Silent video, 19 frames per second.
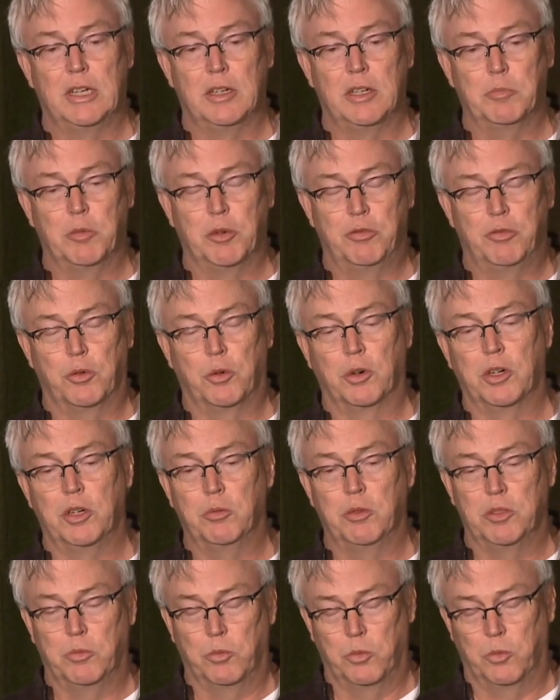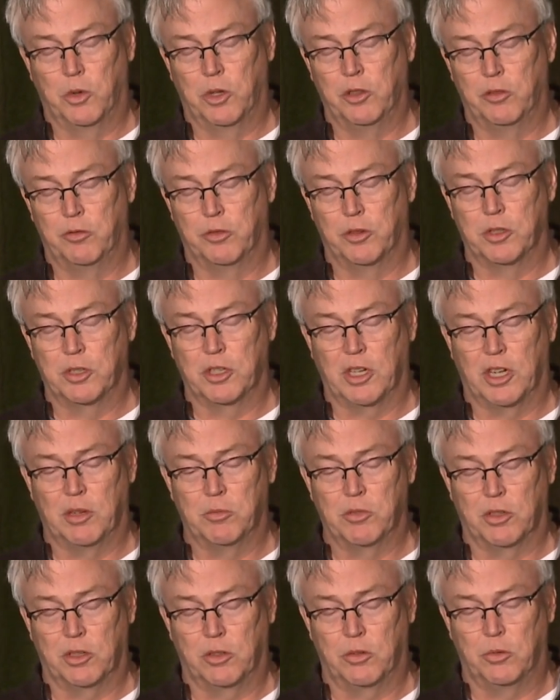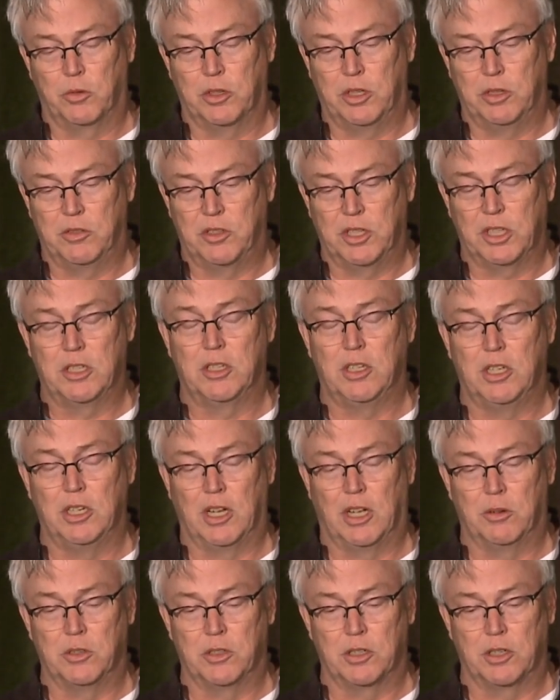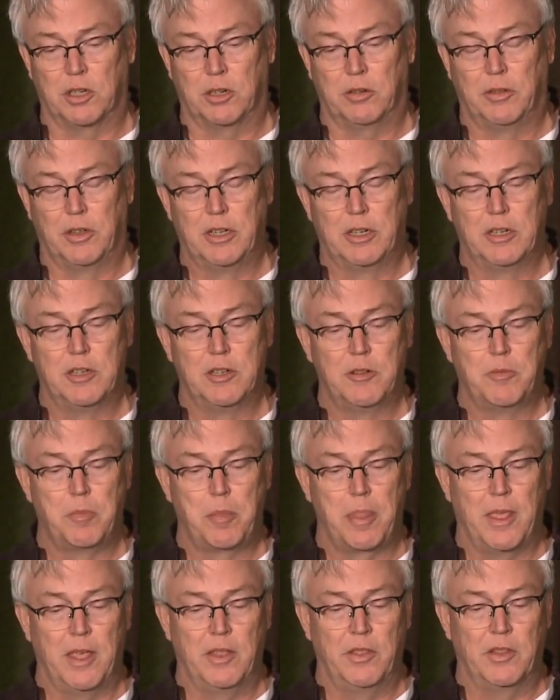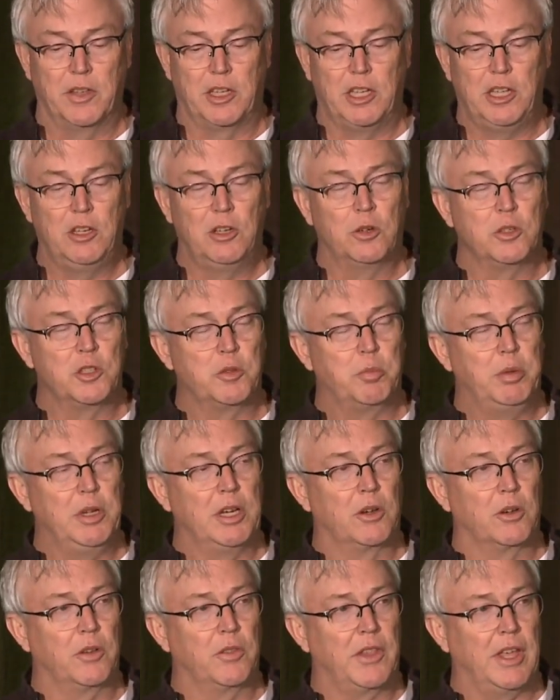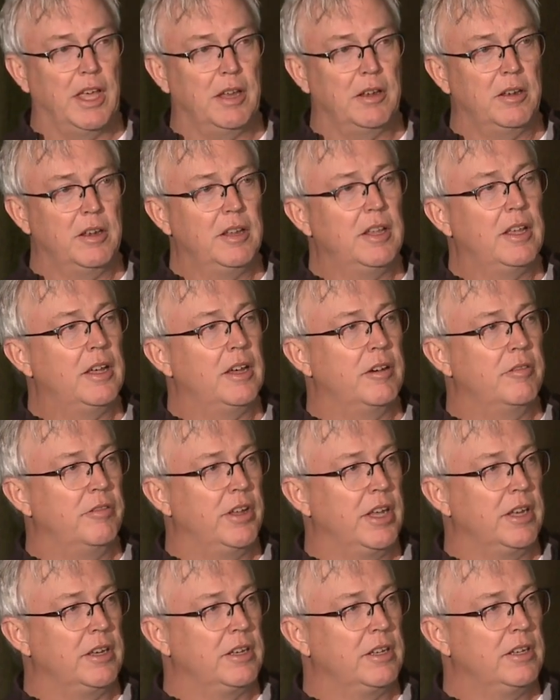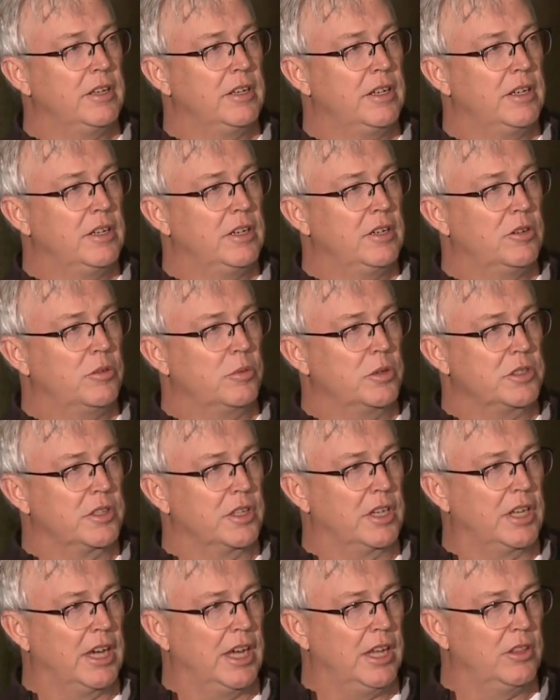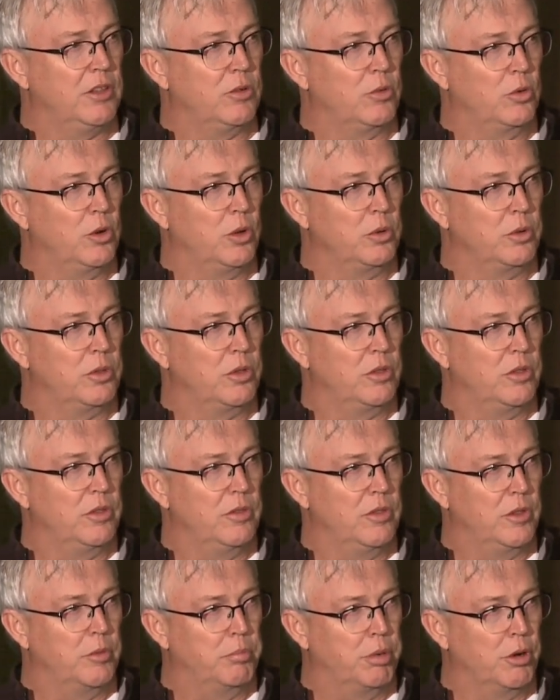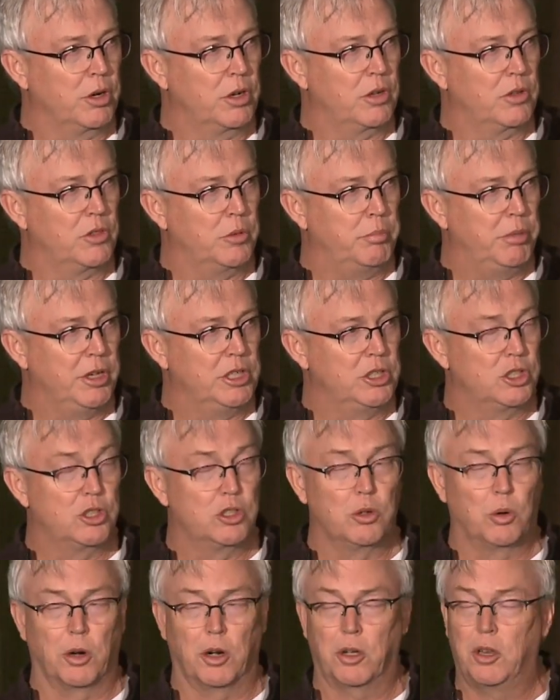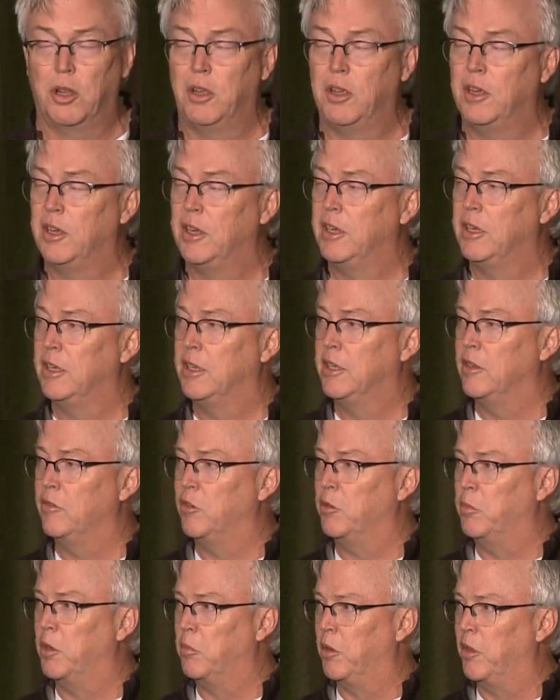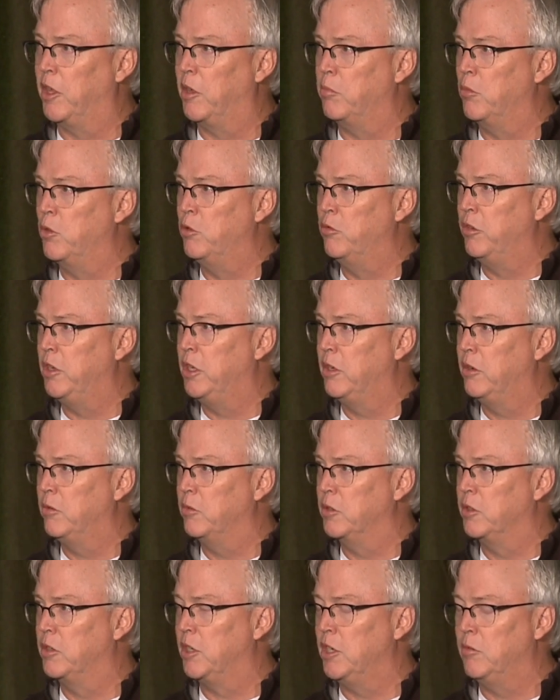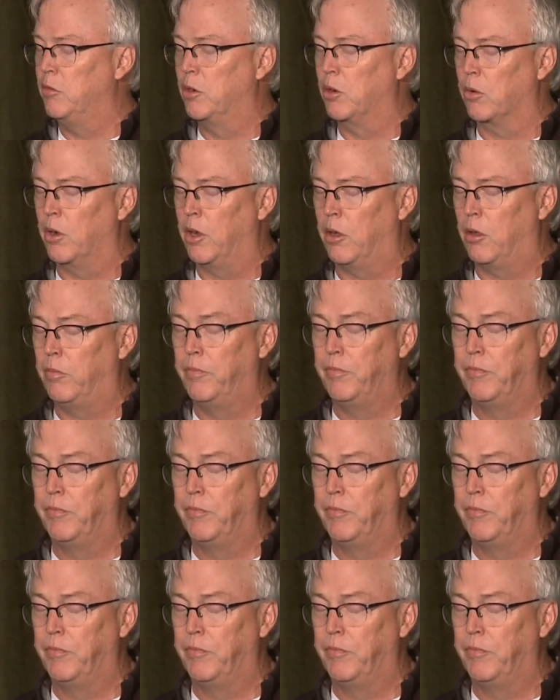before he won the first time. So 2016 I was there. And the keynote speaker at that event was the guy that wrote the book, The Big Short. If you remember that movie with Steve Carell,